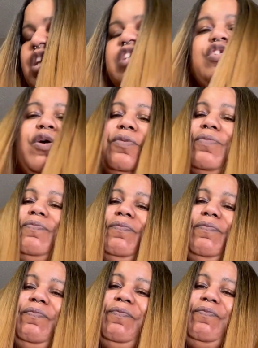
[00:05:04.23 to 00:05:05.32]
So
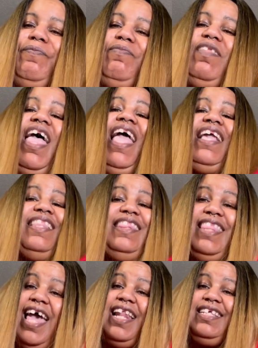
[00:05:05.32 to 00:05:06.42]

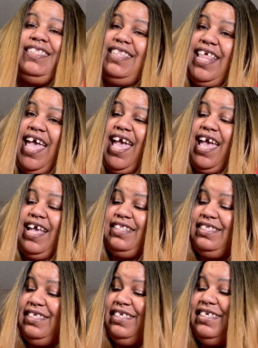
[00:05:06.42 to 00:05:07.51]
that is
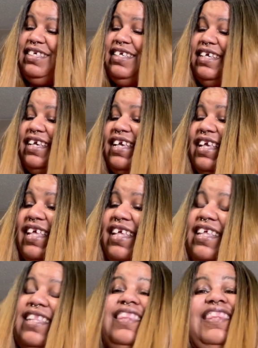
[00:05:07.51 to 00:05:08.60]
that.
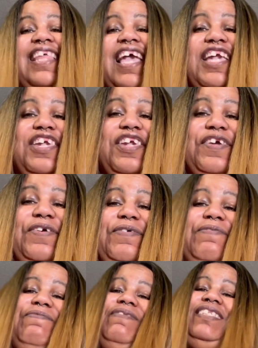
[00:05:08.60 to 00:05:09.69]
Thank you
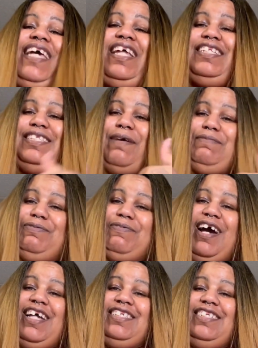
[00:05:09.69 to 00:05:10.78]
for taking the time to
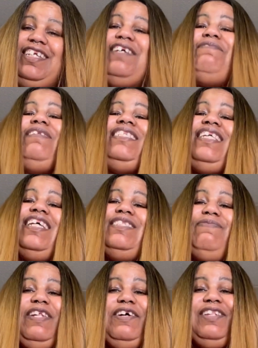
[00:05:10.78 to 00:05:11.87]
watch. Please give this
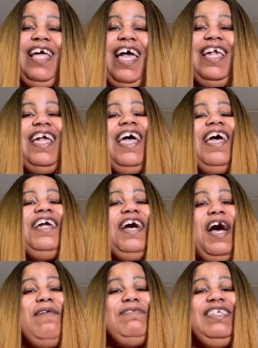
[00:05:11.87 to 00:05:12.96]
video a like,
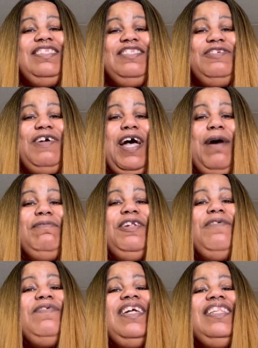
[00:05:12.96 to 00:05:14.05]
comment, and subscribe. And don't
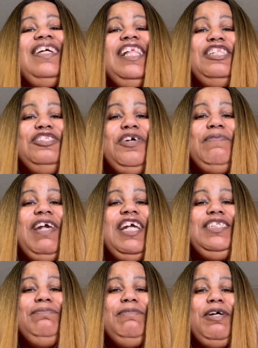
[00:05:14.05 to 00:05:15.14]
forget to click the
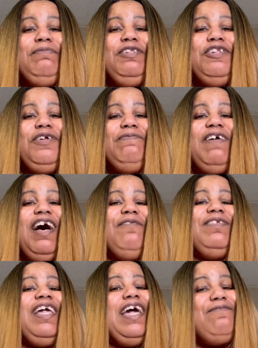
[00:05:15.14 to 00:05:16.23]
notification bell to be notified
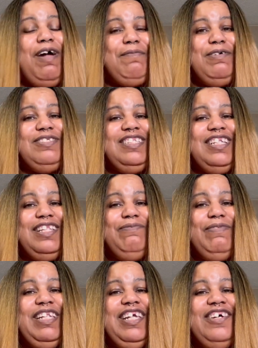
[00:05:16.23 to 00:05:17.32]
whenever I post another
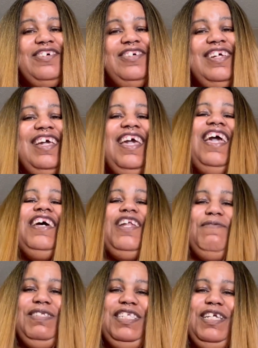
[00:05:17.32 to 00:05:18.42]
video. And I will
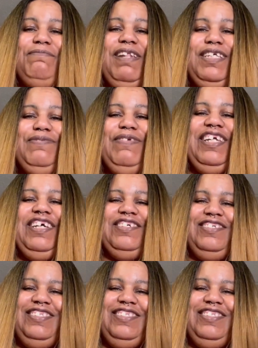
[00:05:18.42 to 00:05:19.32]
see you in the next video.